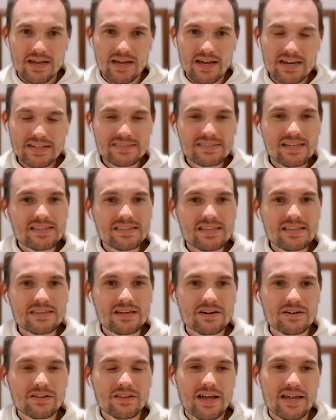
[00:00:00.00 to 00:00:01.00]
And it's not that
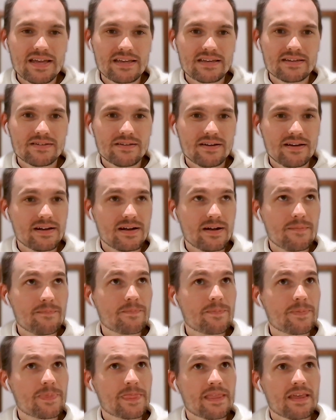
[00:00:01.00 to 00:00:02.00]
they're like,
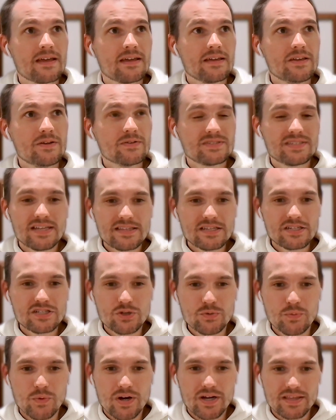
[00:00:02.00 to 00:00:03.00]
it's not that
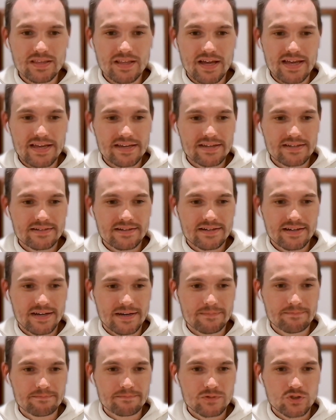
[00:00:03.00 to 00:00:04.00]
you want like
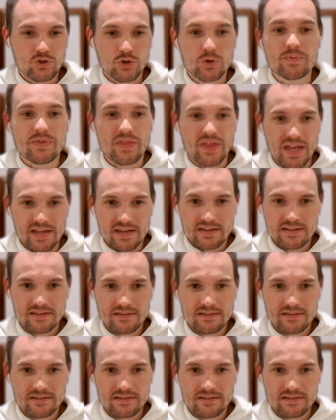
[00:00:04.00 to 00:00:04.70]
groupthink,